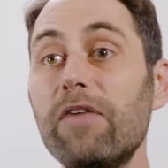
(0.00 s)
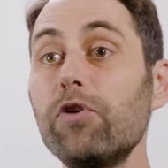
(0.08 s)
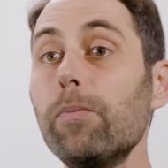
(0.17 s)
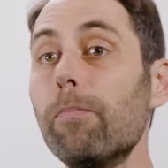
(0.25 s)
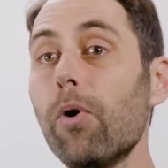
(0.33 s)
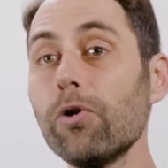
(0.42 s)

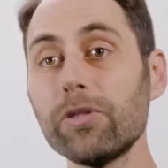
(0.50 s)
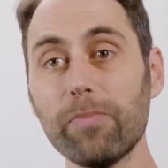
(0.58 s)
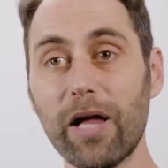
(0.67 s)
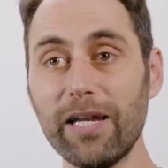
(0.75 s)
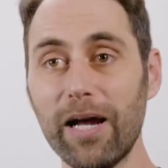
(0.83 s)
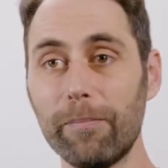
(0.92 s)
whenever you
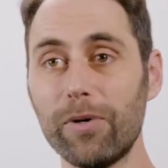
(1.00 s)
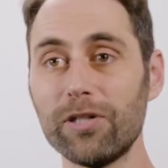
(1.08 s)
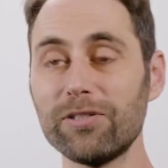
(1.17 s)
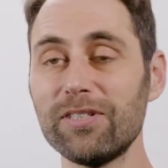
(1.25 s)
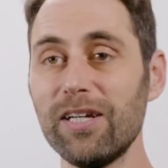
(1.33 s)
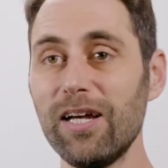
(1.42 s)
multiply
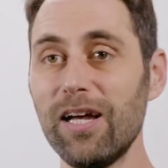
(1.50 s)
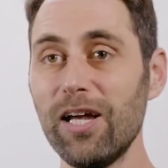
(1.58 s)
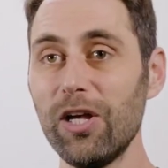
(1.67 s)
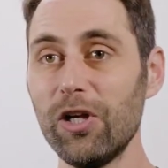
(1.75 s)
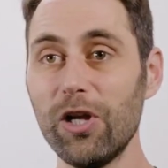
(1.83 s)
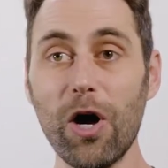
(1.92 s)
numbers,
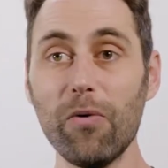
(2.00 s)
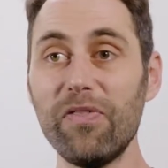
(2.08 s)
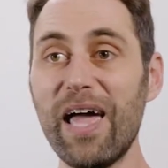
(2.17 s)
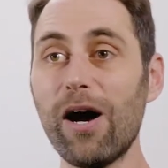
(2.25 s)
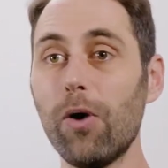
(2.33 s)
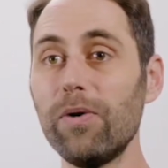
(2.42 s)
you know,
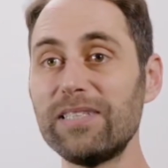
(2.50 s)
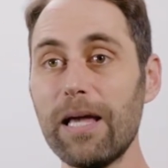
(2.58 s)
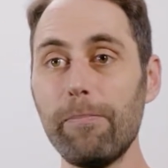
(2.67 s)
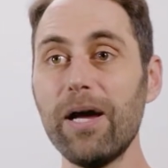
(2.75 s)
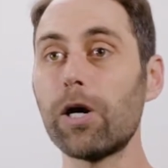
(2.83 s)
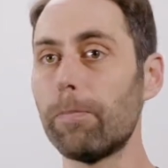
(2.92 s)
they always
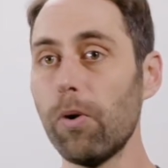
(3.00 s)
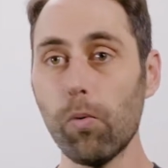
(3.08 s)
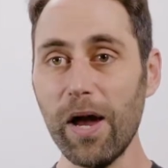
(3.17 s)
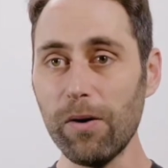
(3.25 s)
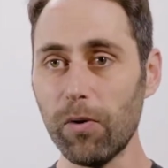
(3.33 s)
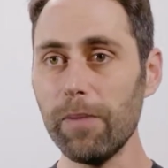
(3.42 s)
get bigger.
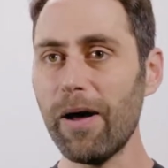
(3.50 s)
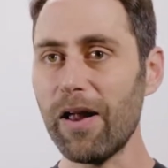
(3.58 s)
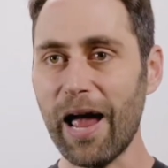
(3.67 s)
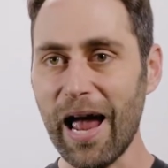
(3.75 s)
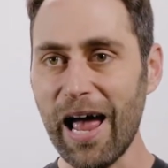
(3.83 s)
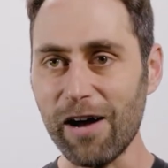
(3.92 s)
But wait, what about
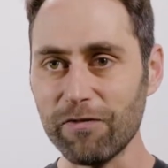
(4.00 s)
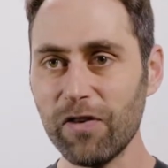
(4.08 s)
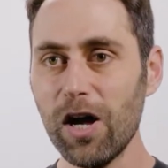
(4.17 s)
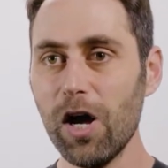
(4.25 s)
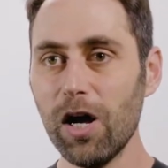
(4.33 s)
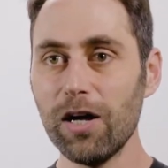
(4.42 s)
a half?
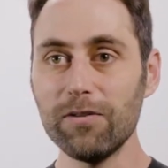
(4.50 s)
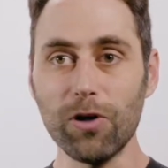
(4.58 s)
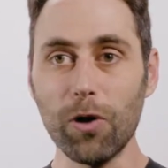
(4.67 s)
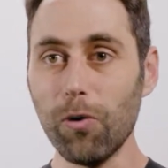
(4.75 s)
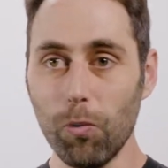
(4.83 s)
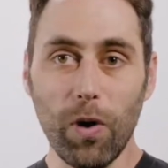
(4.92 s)

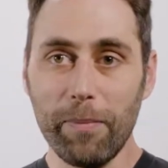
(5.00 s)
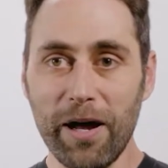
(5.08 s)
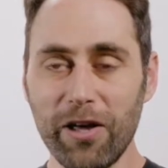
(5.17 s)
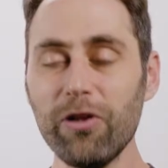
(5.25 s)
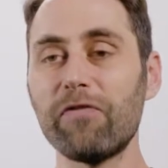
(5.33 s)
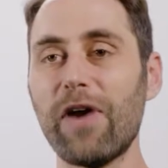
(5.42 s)
Oh, what
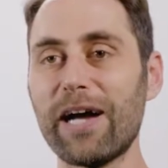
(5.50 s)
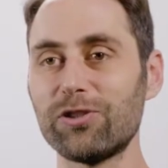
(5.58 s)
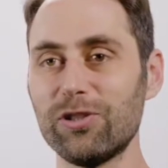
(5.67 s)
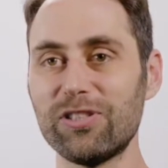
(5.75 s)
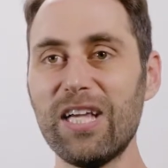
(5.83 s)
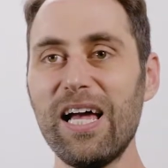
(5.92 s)
about other
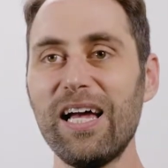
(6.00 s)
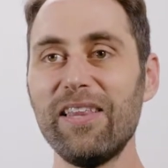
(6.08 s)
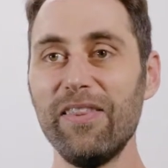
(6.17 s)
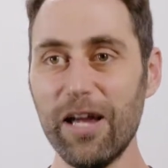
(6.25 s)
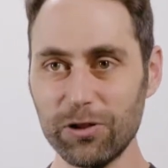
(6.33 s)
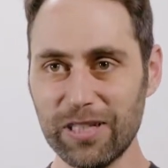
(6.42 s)
fractions?
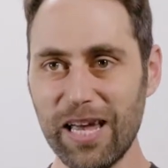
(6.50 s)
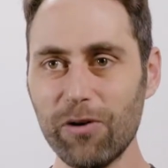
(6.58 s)
There's a